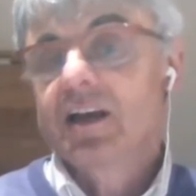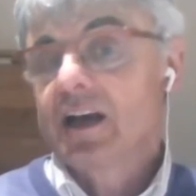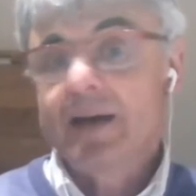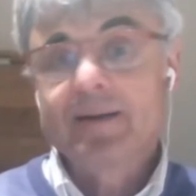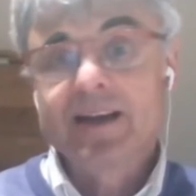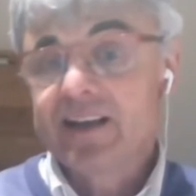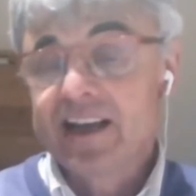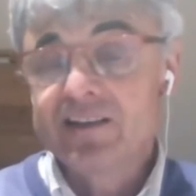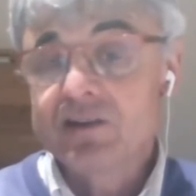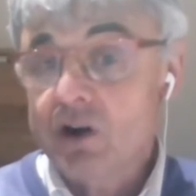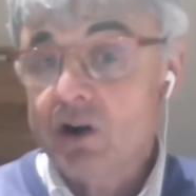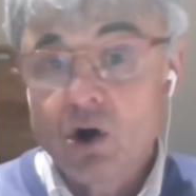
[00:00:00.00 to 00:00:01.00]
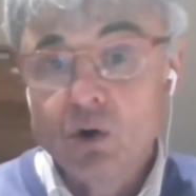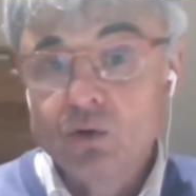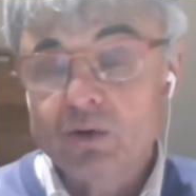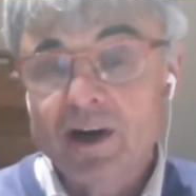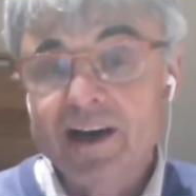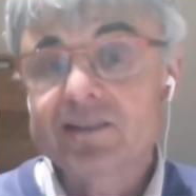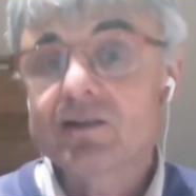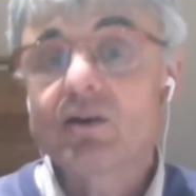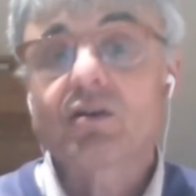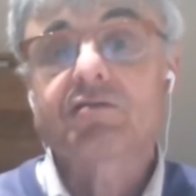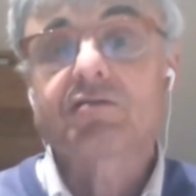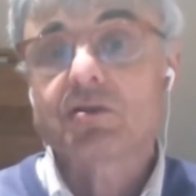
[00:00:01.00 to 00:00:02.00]
I mean, in their own right,
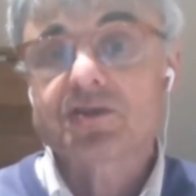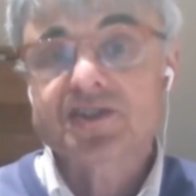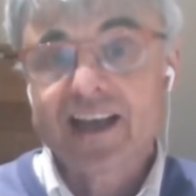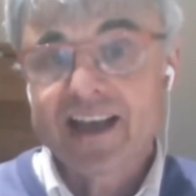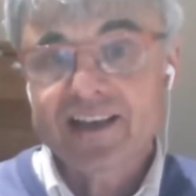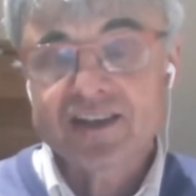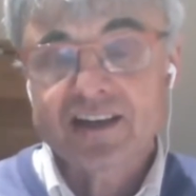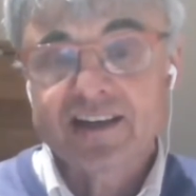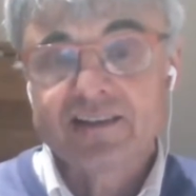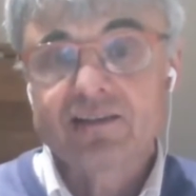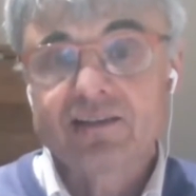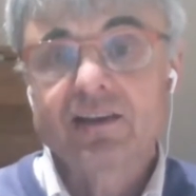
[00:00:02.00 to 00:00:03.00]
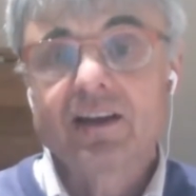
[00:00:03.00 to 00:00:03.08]
are of course excellent.